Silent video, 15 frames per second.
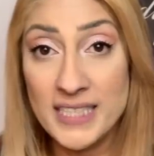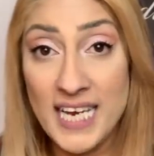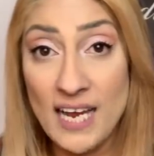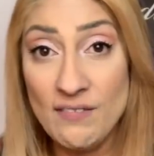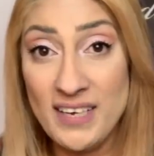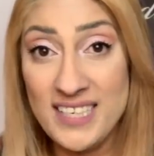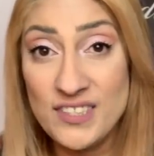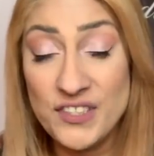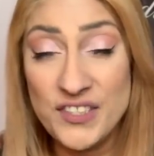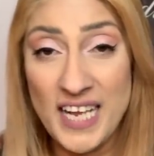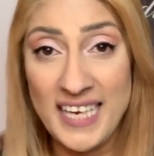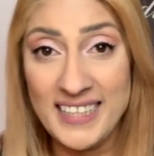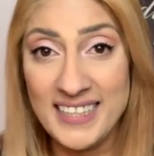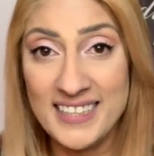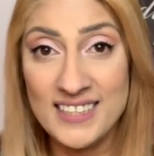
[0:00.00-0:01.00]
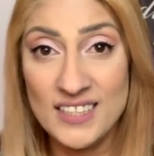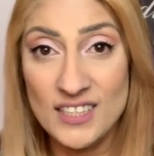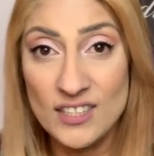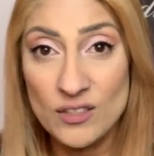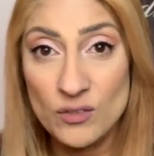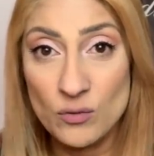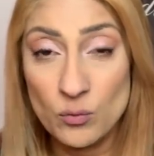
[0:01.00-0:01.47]
to have a
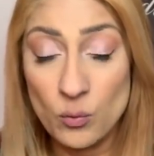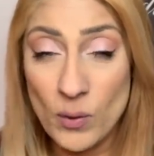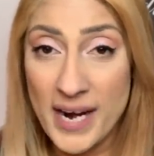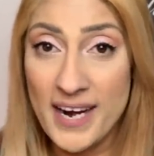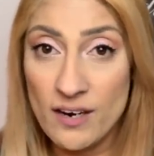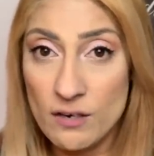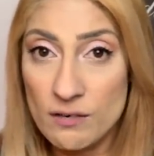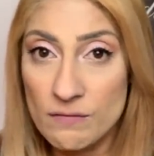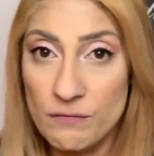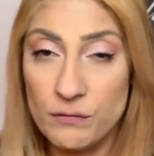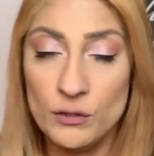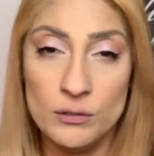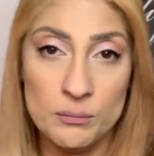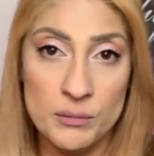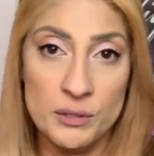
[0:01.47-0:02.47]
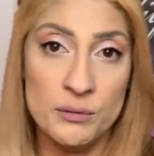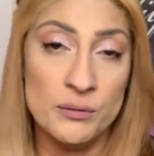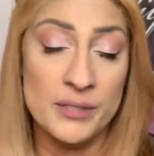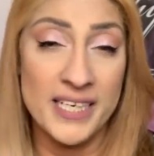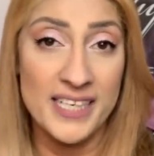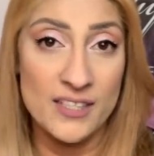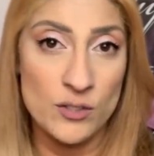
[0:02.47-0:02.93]
second rare full
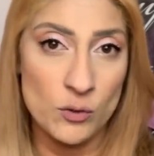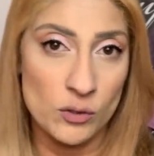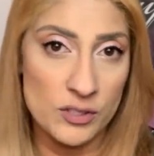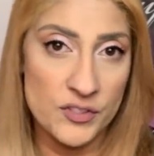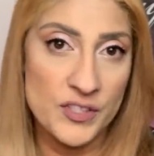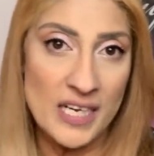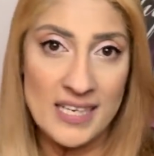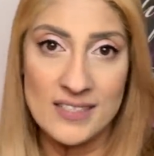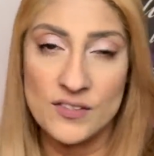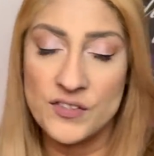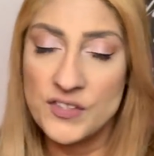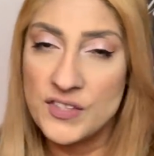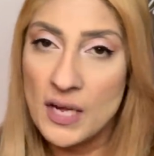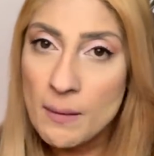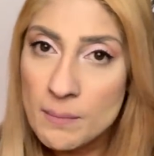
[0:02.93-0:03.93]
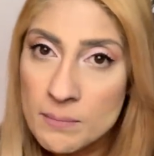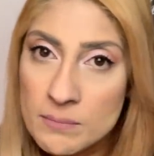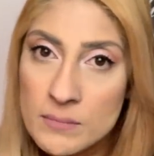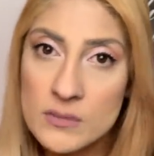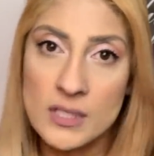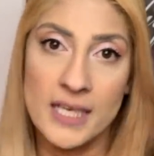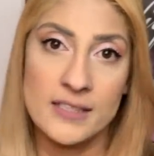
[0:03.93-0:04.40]
moon in your sign.
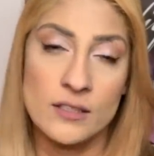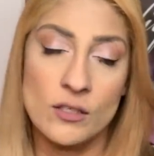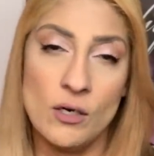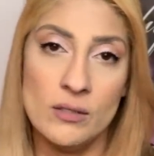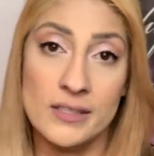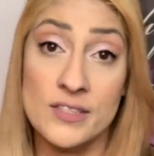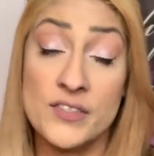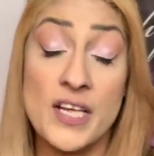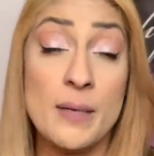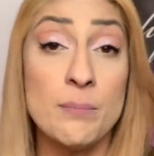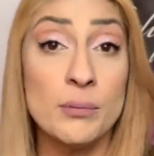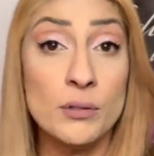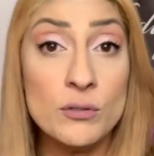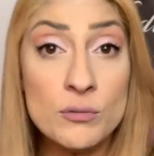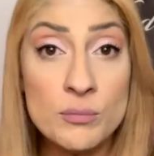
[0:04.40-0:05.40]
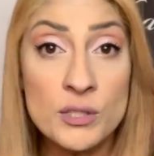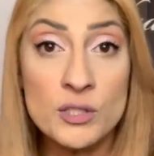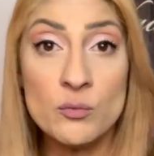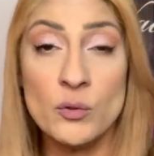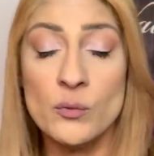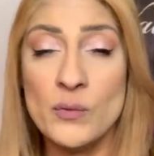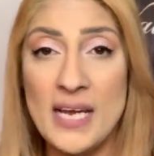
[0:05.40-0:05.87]
Some like to call this a blue
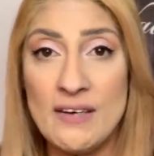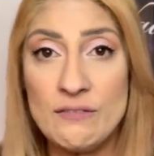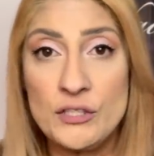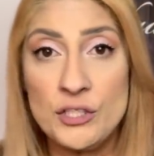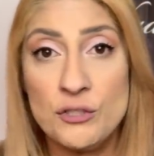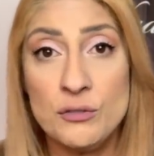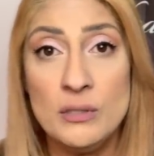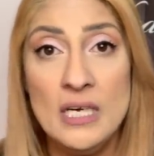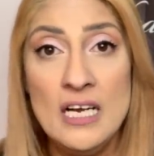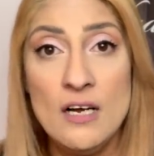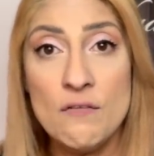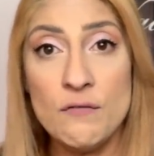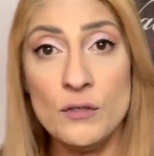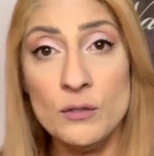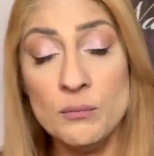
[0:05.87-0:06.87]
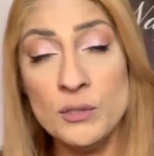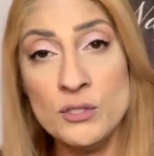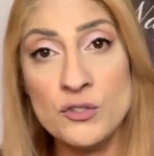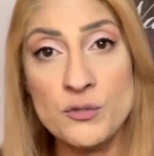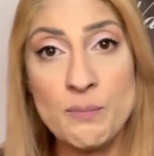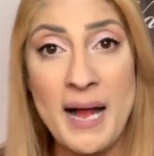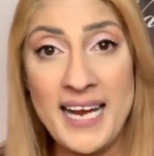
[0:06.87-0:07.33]
moon when we have two full
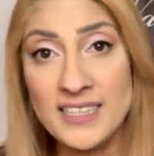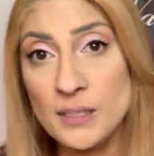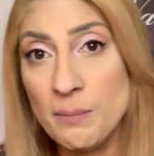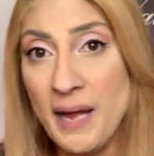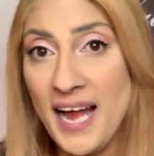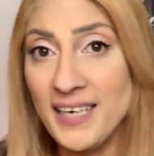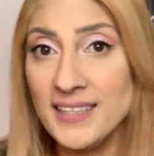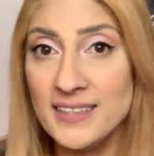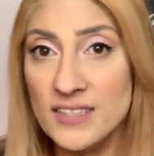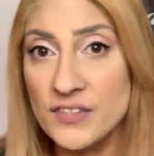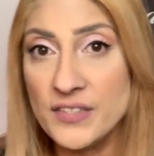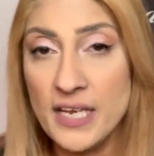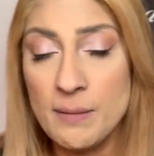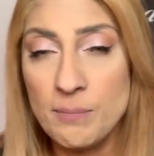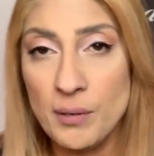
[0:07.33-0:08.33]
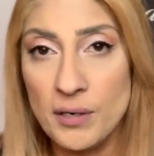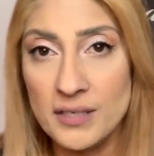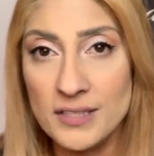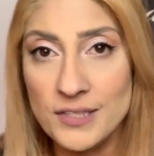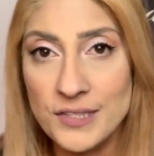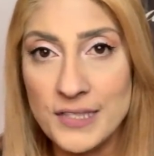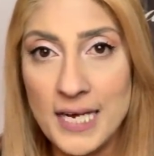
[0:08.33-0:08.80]
moons back to back in the same part
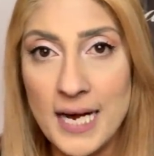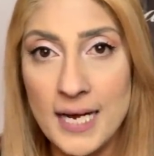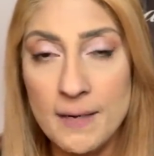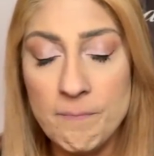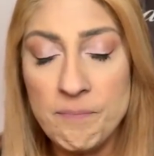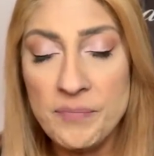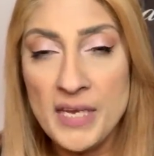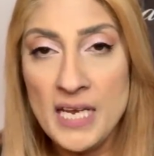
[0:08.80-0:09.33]
of the sky.